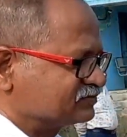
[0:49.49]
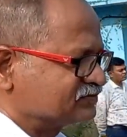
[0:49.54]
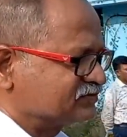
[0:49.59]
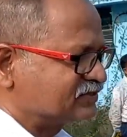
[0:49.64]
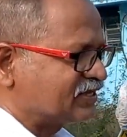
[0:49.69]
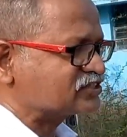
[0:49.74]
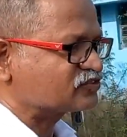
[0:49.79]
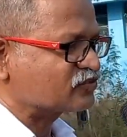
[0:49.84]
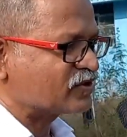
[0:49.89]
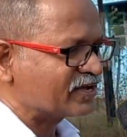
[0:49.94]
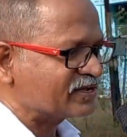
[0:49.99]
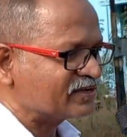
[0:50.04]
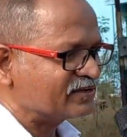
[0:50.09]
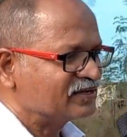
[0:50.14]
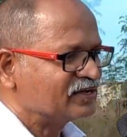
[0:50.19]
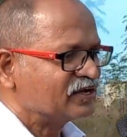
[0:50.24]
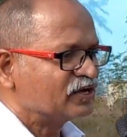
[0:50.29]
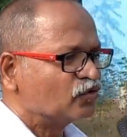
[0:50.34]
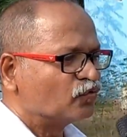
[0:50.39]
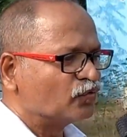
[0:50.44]
That's why
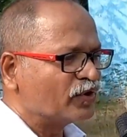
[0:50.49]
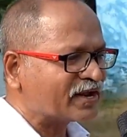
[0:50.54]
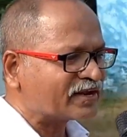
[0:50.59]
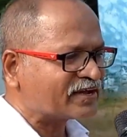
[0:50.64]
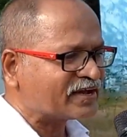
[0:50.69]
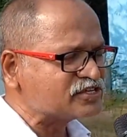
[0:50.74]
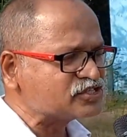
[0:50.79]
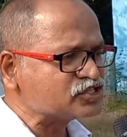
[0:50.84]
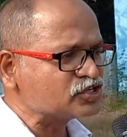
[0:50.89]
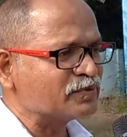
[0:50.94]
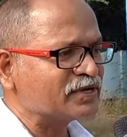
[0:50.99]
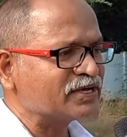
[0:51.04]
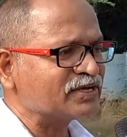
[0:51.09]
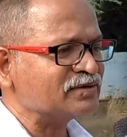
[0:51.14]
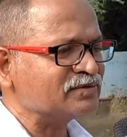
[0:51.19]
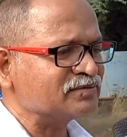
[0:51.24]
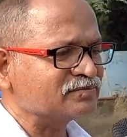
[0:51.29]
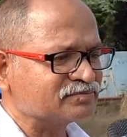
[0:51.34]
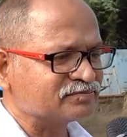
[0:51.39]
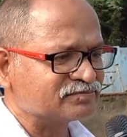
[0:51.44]
we are
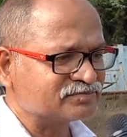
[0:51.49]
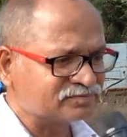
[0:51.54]
consuming